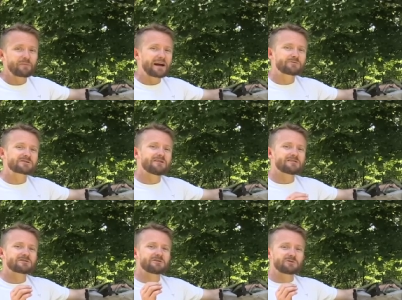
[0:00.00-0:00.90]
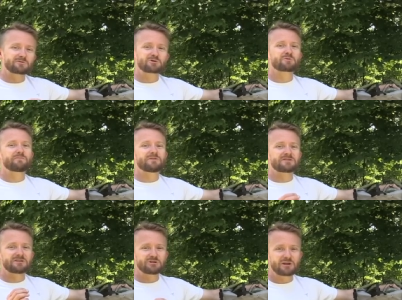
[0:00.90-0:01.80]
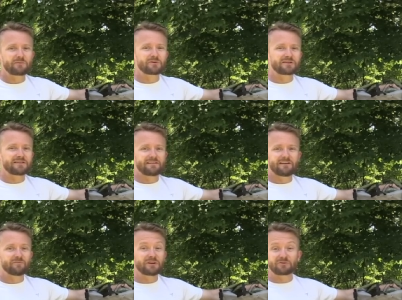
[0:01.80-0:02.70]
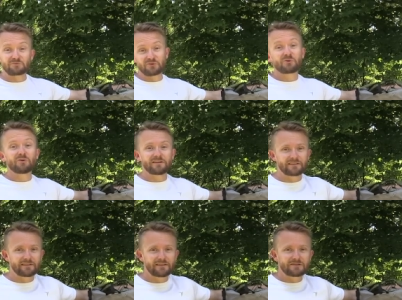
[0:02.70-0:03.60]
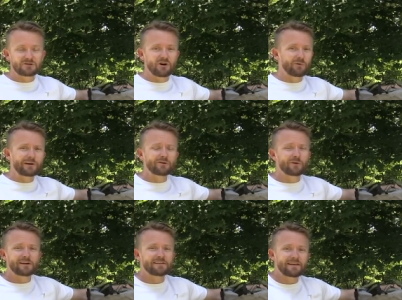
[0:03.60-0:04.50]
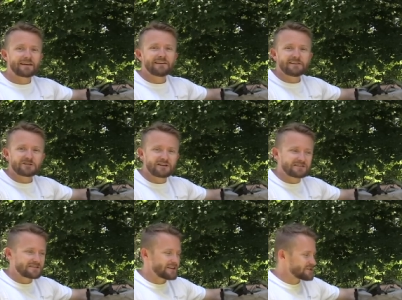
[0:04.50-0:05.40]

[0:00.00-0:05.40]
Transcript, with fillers: your pack was lost, your trip is in jeopardy of being ruined. So we didn't want to take any chances,